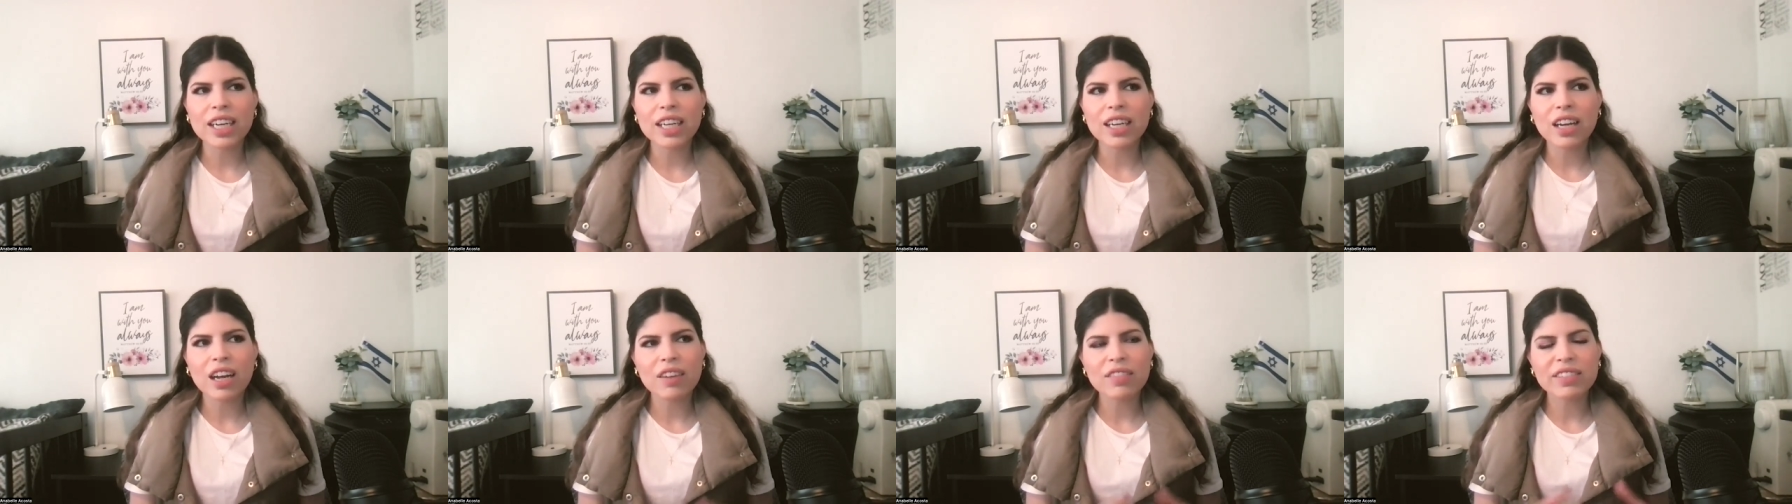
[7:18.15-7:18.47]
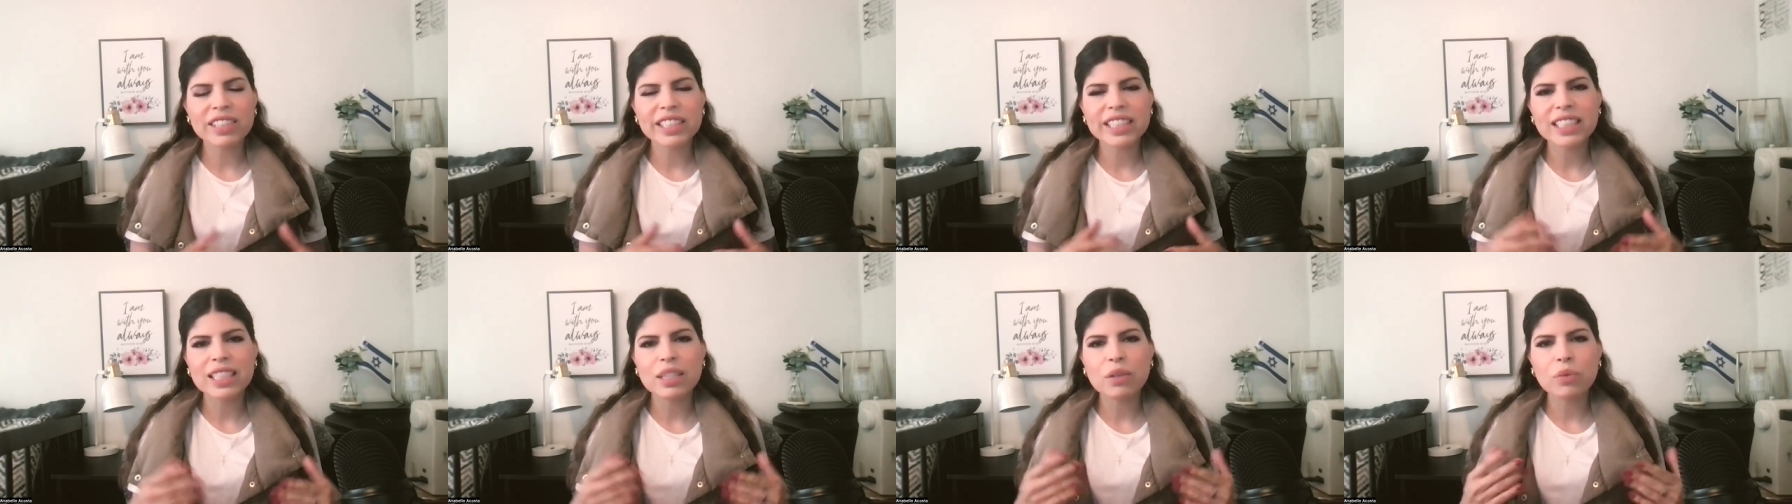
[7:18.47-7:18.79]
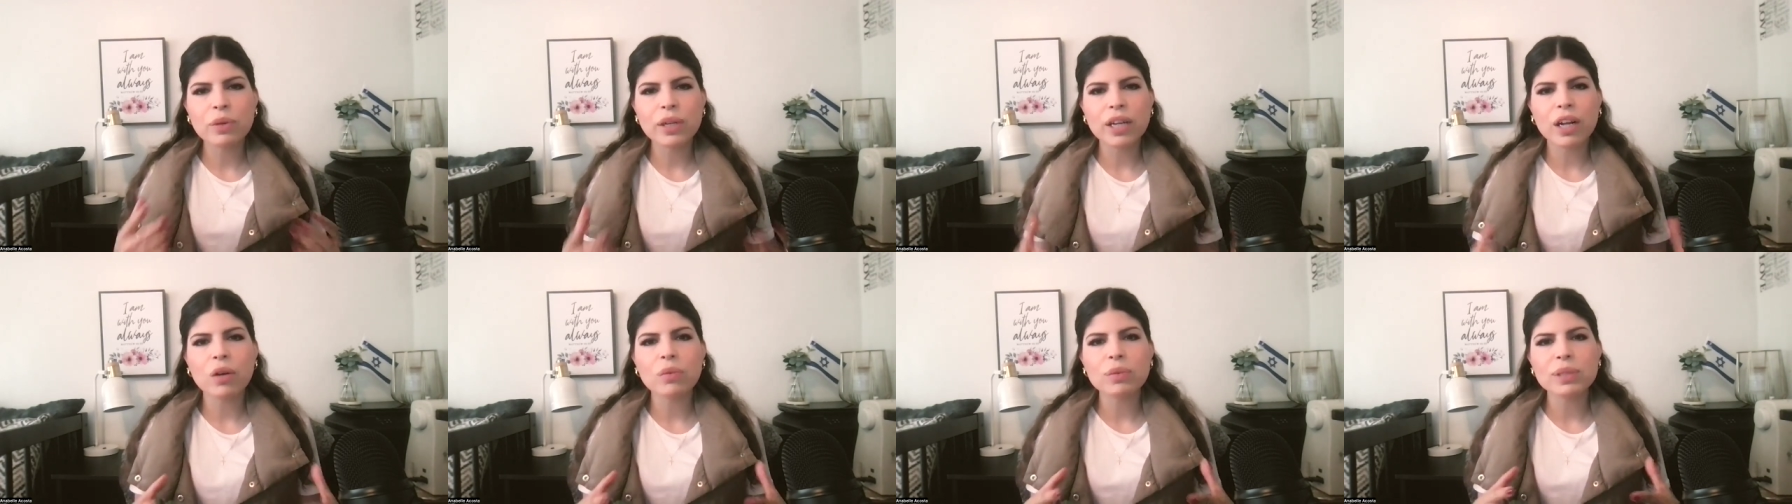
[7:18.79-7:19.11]
And obviously
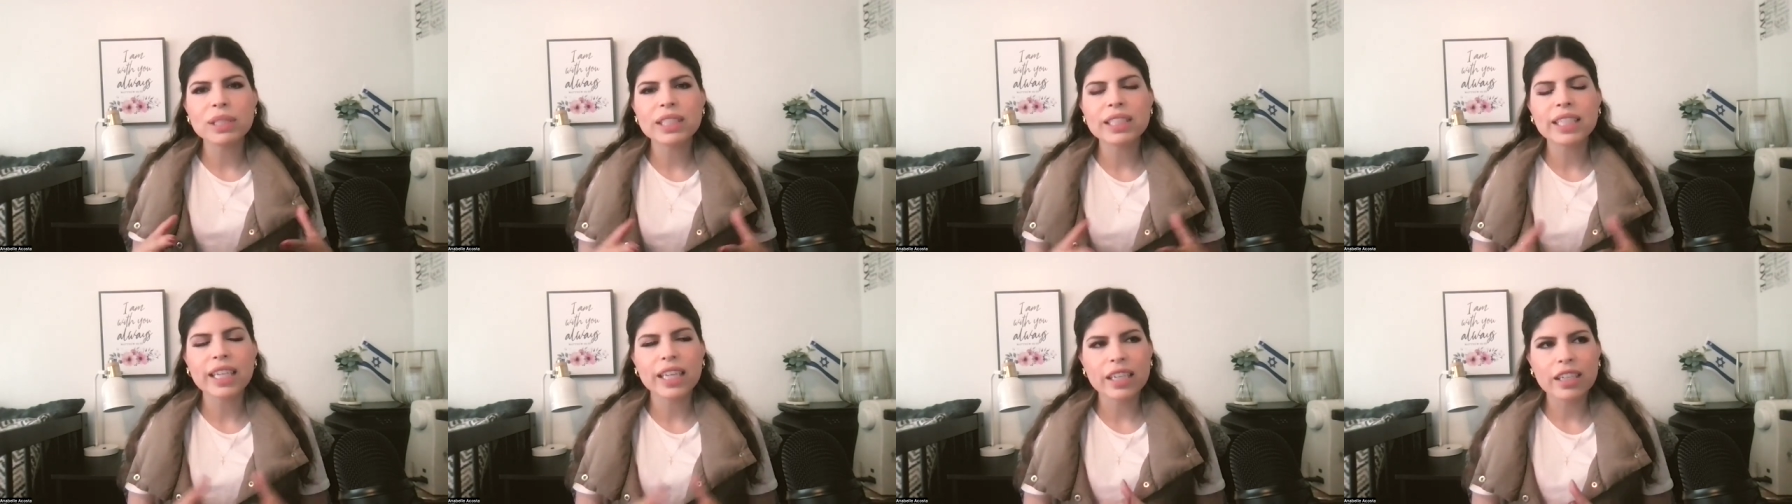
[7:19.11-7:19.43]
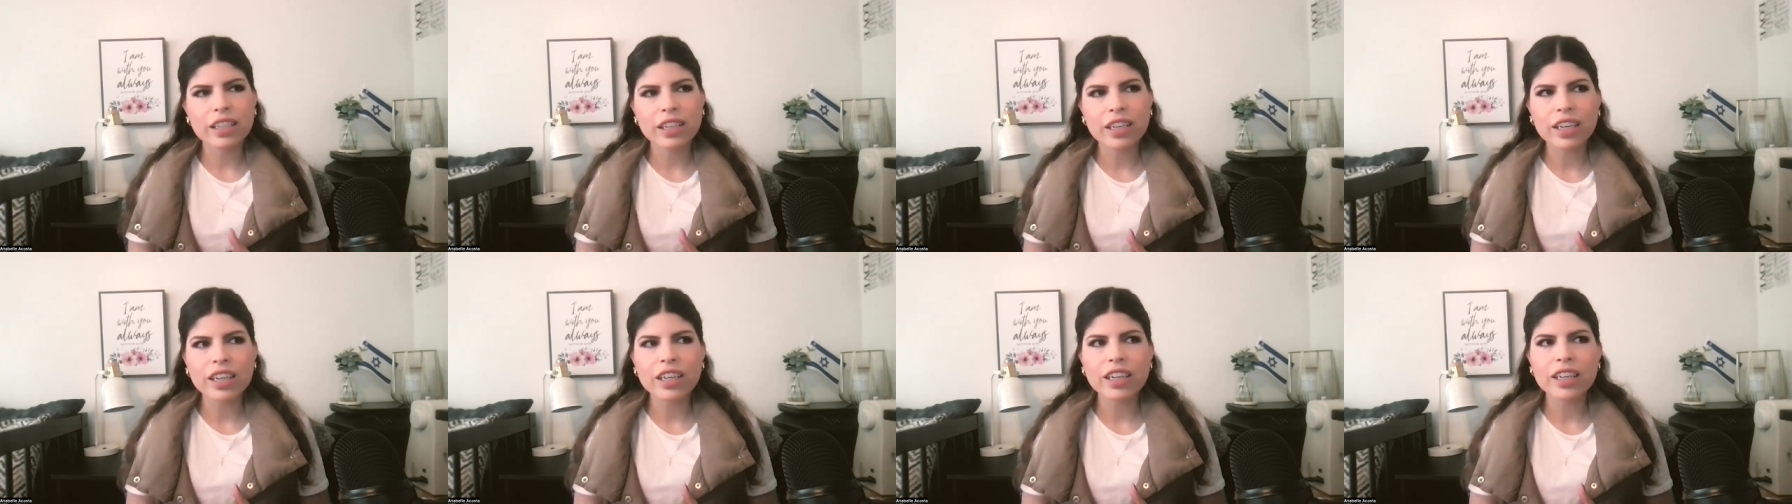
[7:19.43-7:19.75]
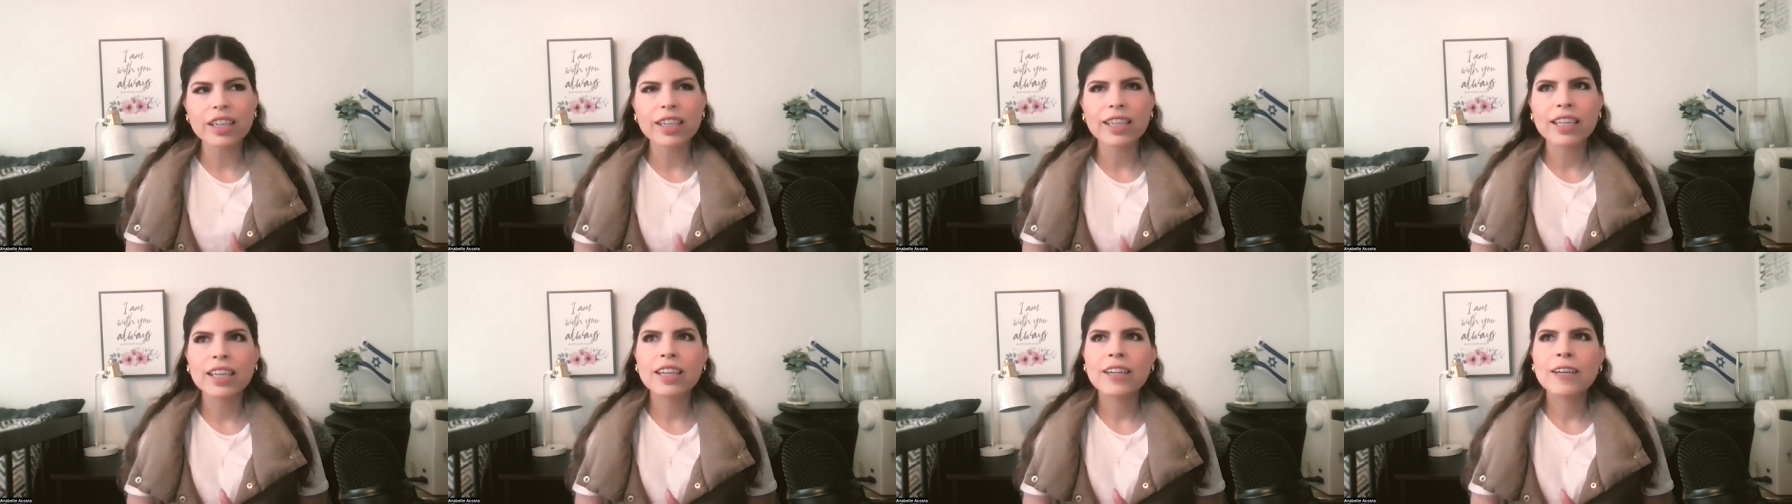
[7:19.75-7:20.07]
we always get
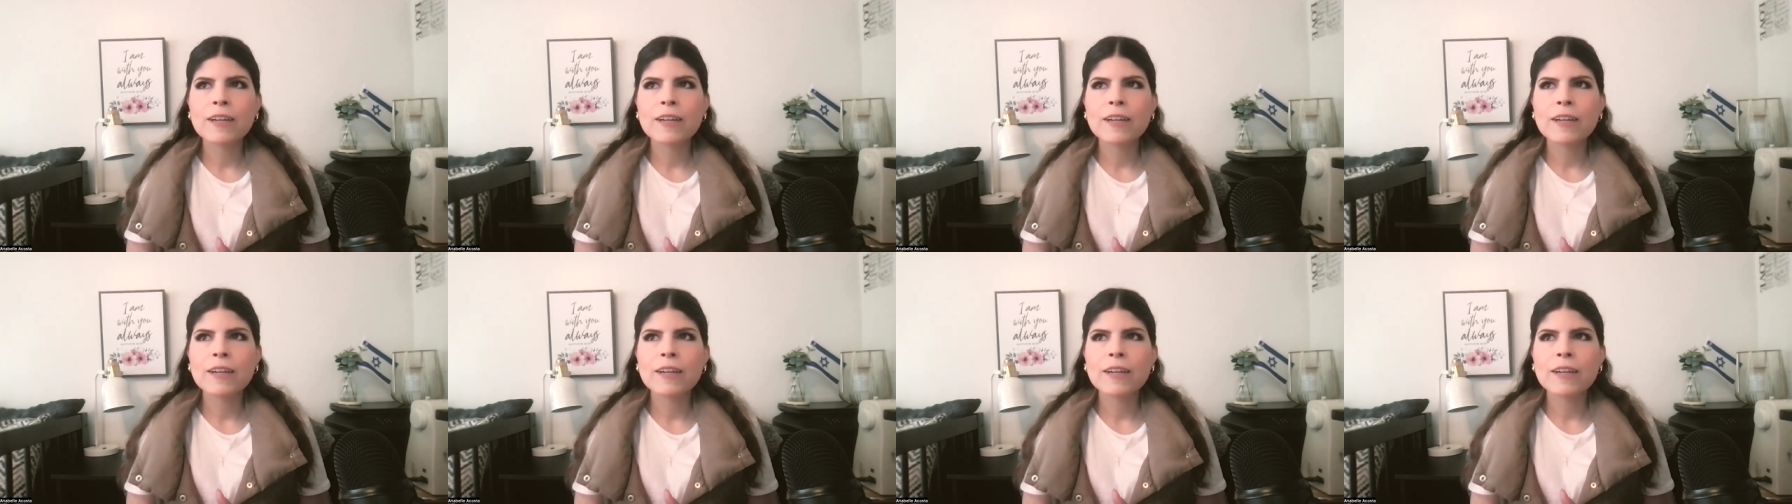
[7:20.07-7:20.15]
hurt.